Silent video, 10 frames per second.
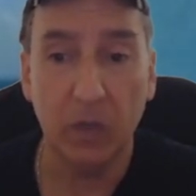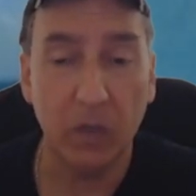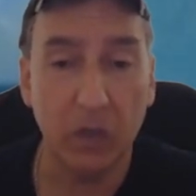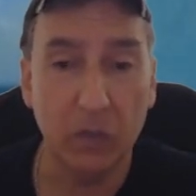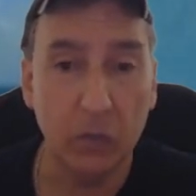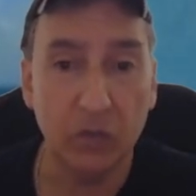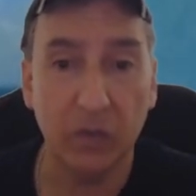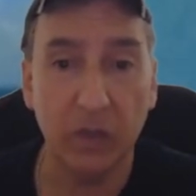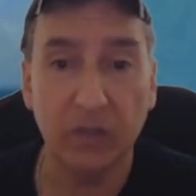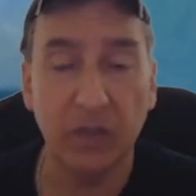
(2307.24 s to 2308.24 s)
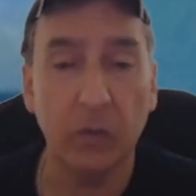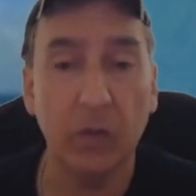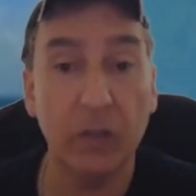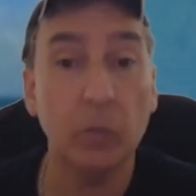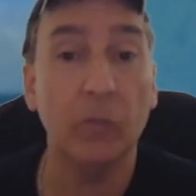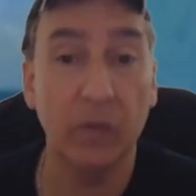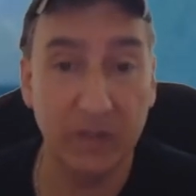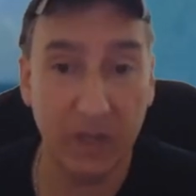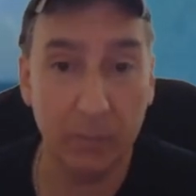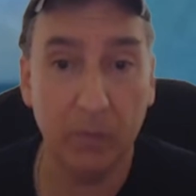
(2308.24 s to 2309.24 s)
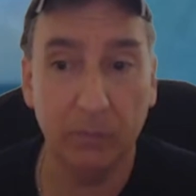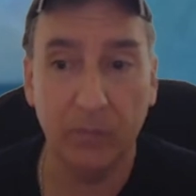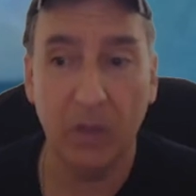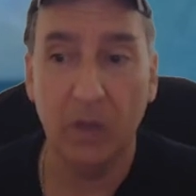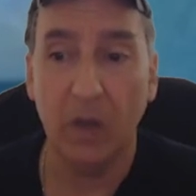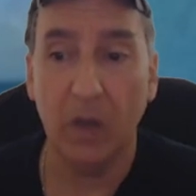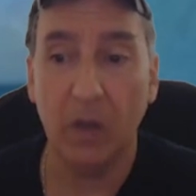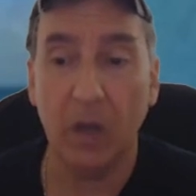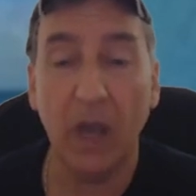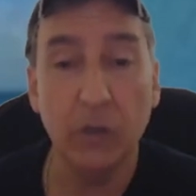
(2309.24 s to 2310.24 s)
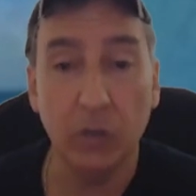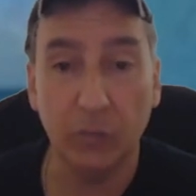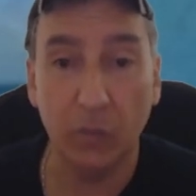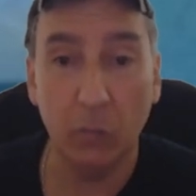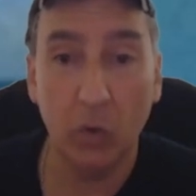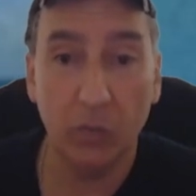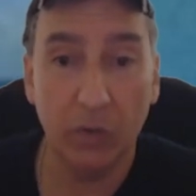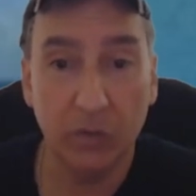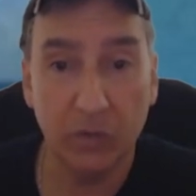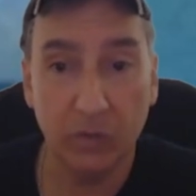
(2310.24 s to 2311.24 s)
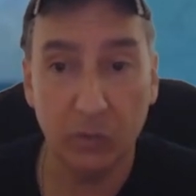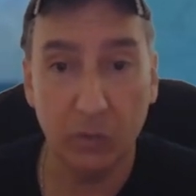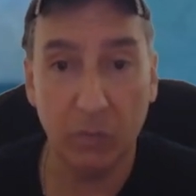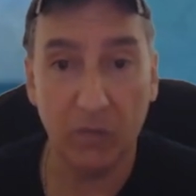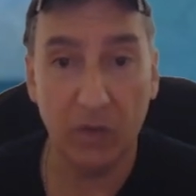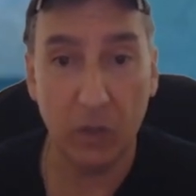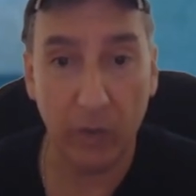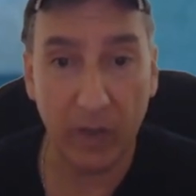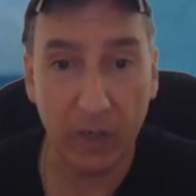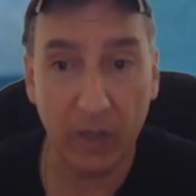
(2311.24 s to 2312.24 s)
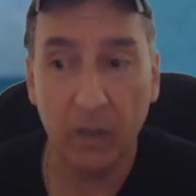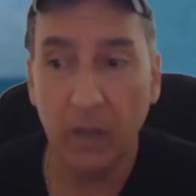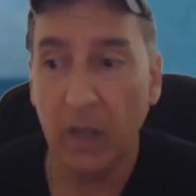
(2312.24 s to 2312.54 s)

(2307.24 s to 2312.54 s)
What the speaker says: using things like that's what, for example, I use Filmora to do my video editing.